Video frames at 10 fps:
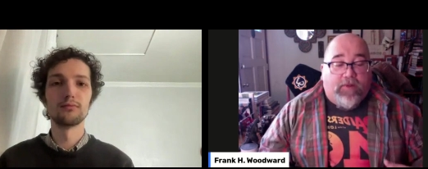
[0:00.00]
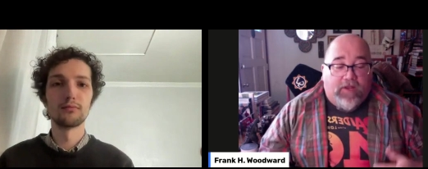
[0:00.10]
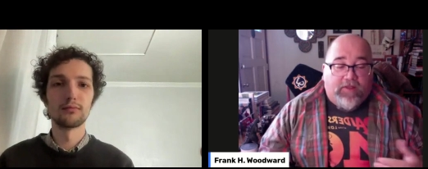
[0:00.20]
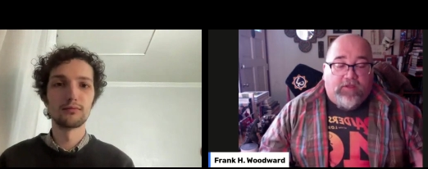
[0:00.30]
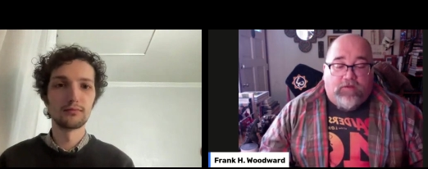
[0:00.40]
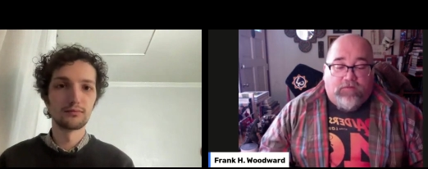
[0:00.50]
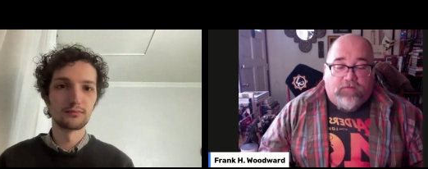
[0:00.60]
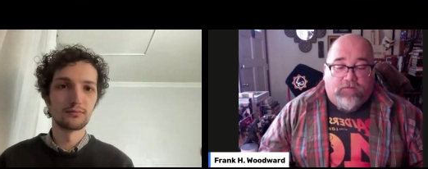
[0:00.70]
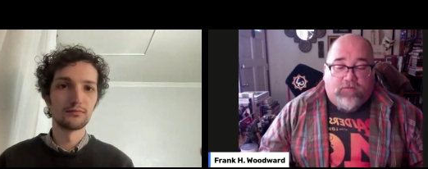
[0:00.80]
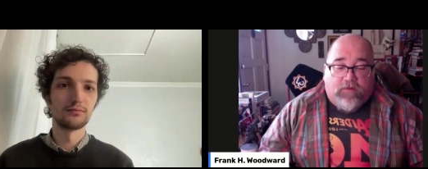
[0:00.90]
Speaker 1: but I think that
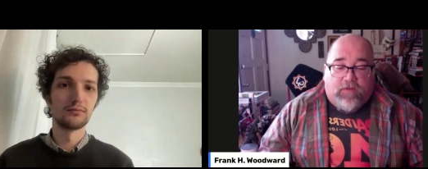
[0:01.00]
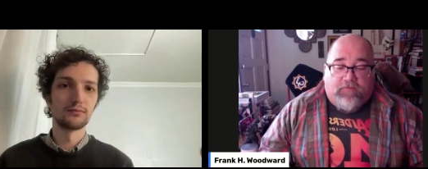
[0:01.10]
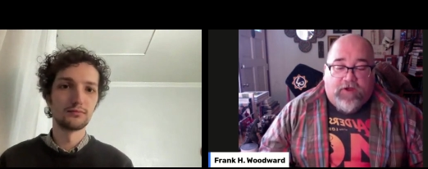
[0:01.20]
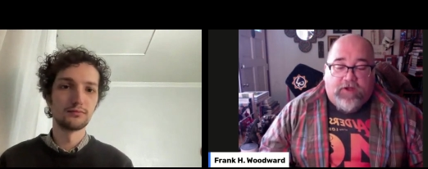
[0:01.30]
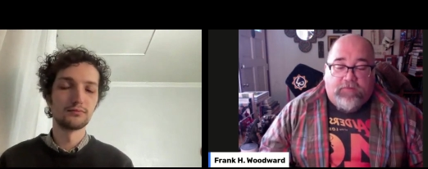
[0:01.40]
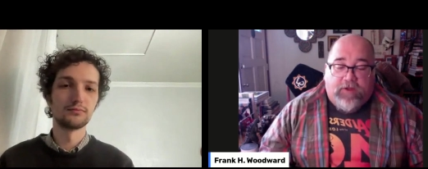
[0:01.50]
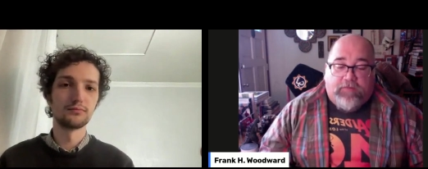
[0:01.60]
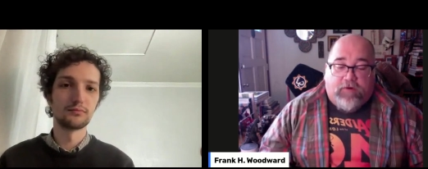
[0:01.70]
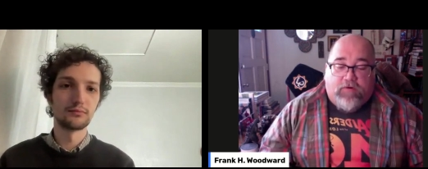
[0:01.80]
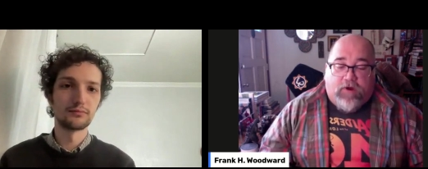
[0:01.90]
I'm finding
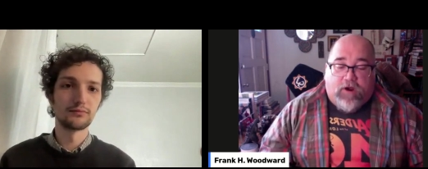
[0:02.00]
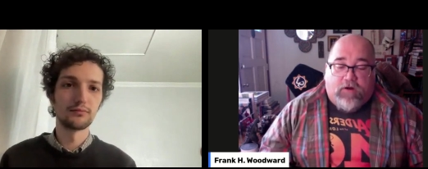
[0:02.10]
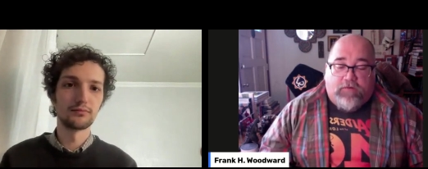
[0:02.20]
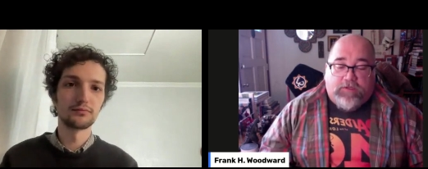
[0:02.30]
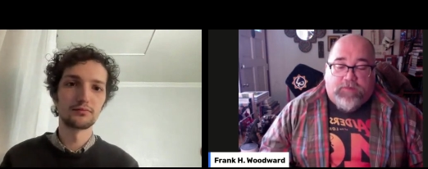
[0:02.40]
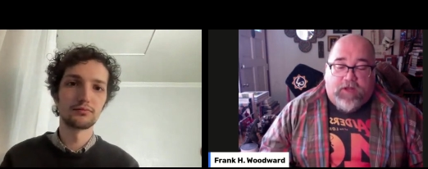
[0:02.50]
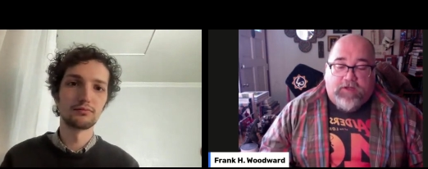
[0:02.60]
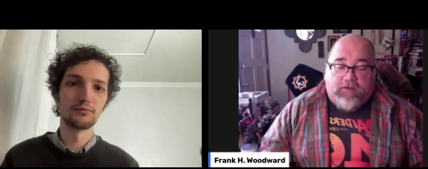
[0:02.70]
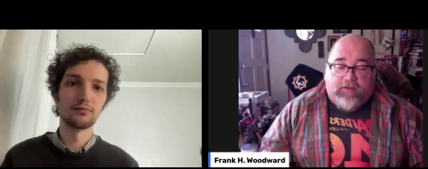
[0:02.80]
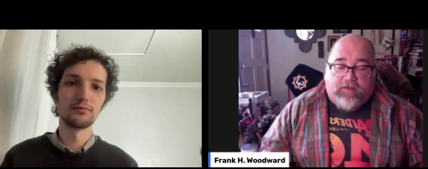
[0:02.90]
people are
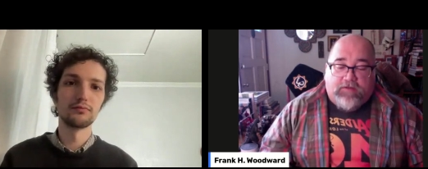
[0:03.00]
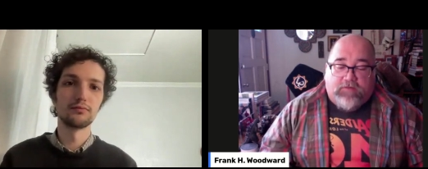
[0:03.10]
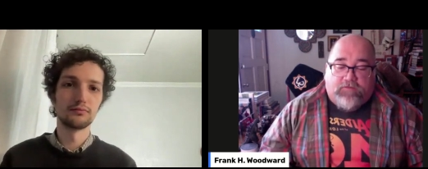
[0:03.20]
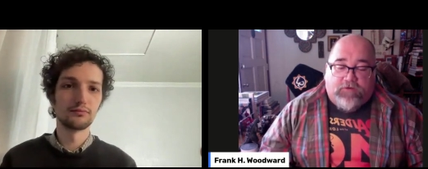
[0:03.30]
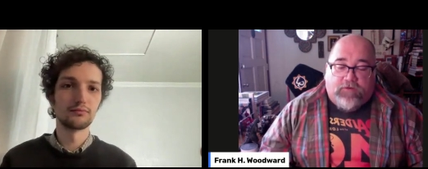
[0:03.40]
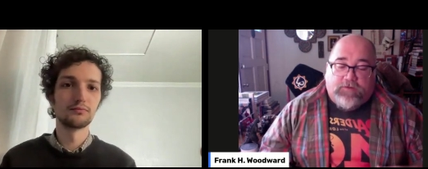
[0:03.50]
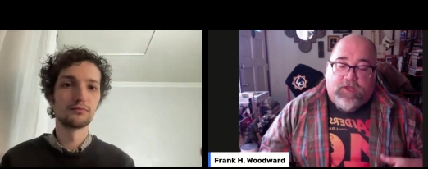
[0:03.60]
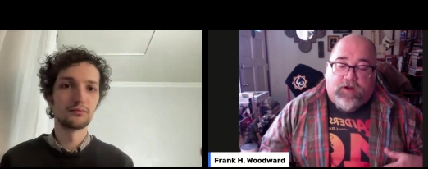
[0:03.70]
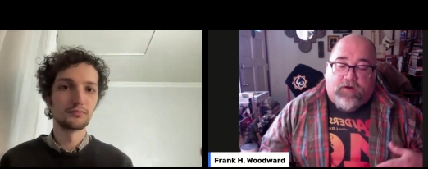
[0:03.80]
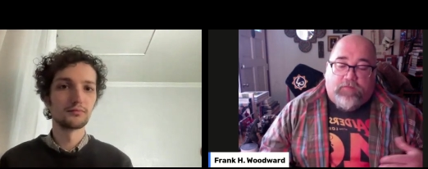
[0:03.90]
responding to films
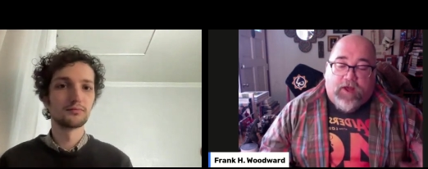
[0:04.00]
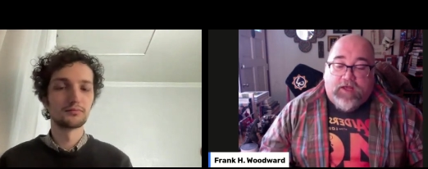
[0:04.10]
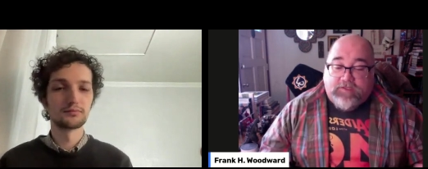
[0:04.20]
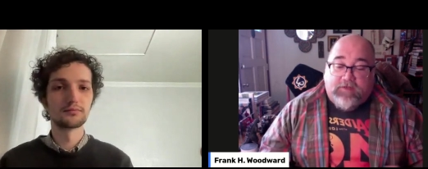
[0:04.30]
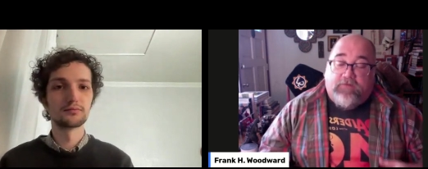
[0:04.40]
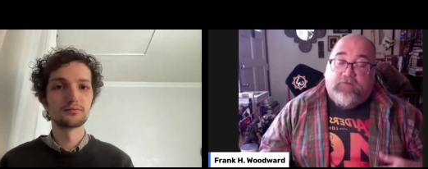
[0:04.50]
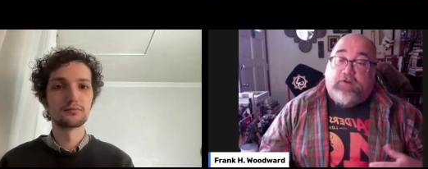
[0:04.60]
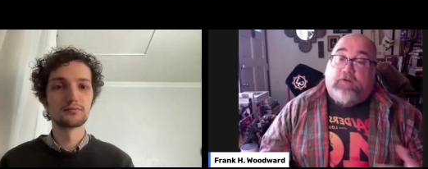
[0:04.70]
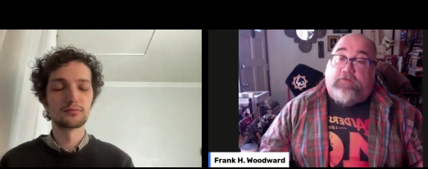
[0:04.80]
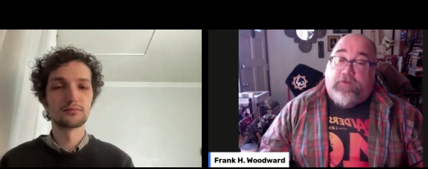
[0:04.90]
that are positive, that
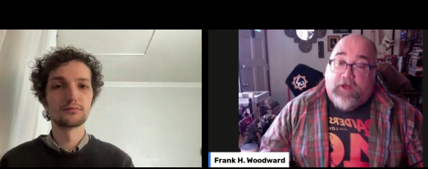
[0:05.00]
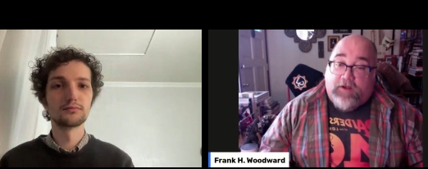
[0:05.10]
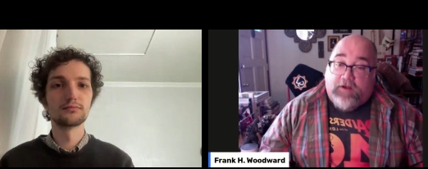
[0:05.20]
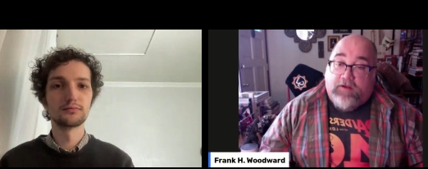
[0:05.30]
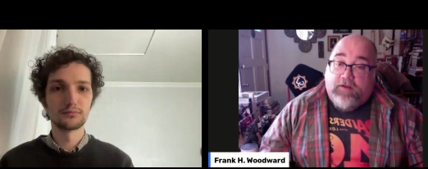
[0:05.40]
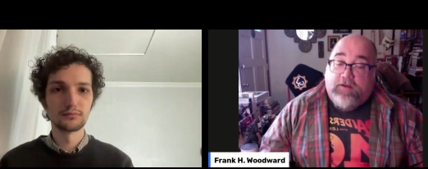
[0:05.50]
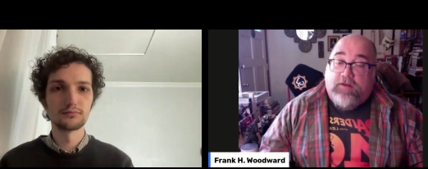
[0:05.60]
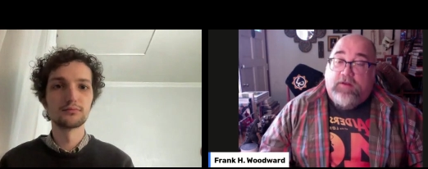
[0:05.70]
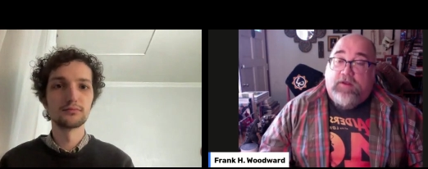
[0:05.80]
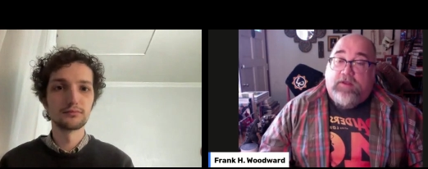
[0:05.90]
are fun,
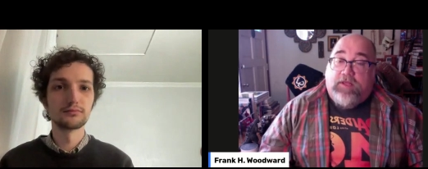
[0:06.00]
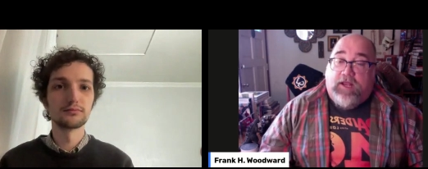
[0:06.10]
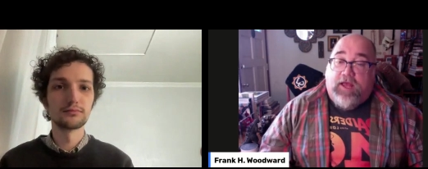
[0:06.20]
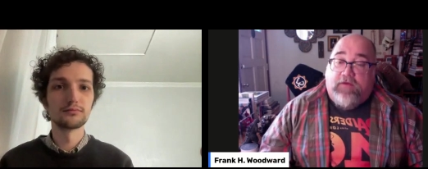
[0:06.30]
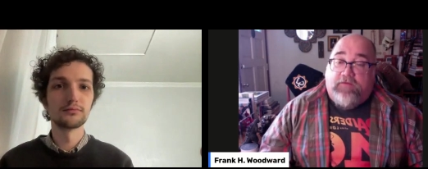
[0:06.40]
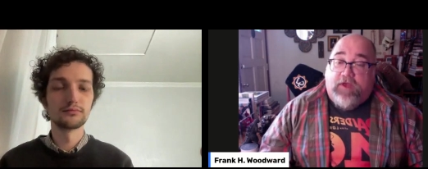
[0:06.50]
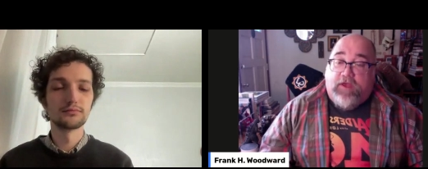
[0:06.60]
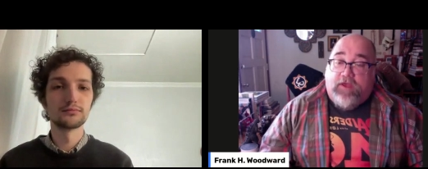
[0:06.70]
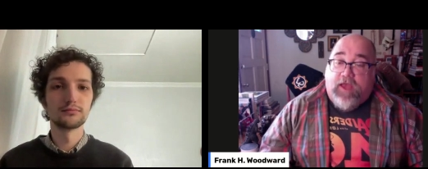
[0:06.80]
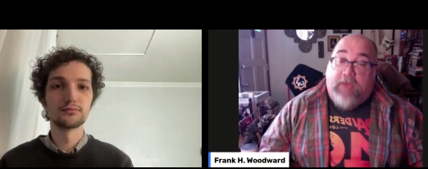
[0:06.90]
that have
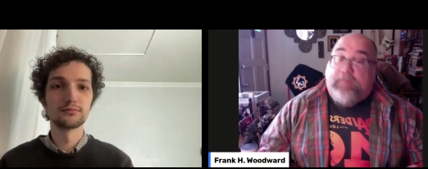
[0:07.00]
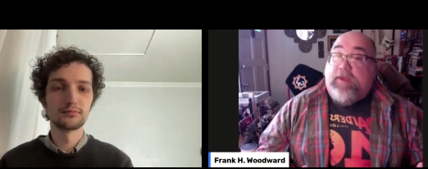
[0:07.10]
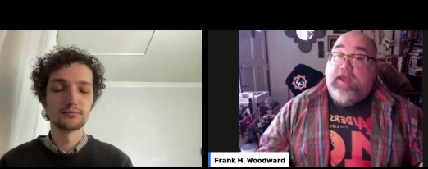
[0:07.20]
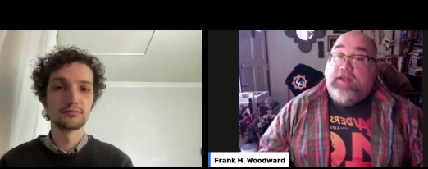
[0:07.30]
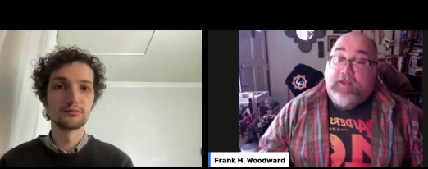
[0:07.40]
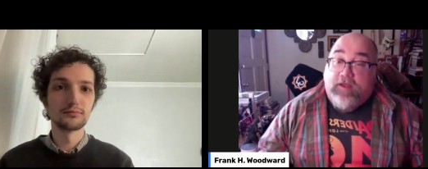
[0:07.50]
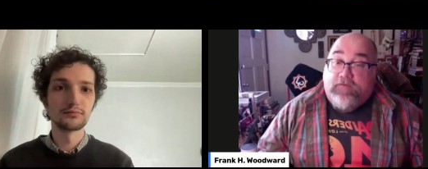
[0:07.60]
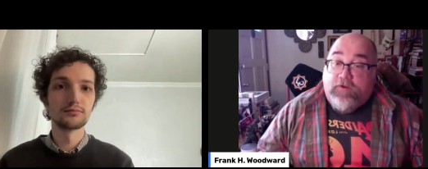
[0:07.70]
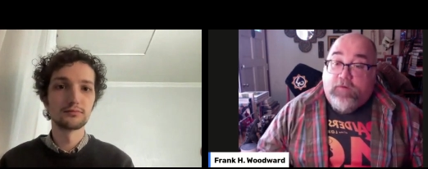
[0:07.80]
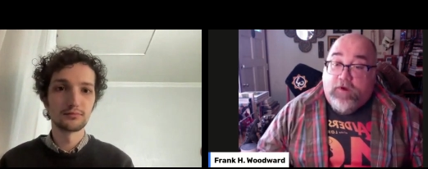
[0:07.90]
a happy ending, if
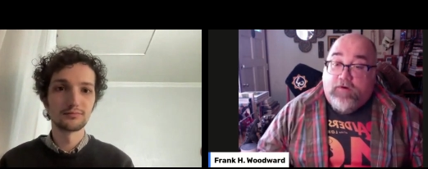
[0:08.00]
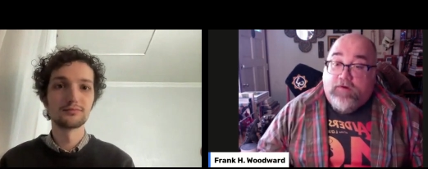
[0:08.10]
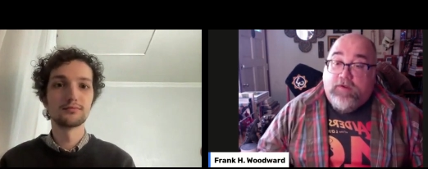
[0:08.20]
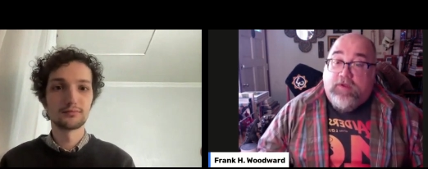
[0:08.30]
you will.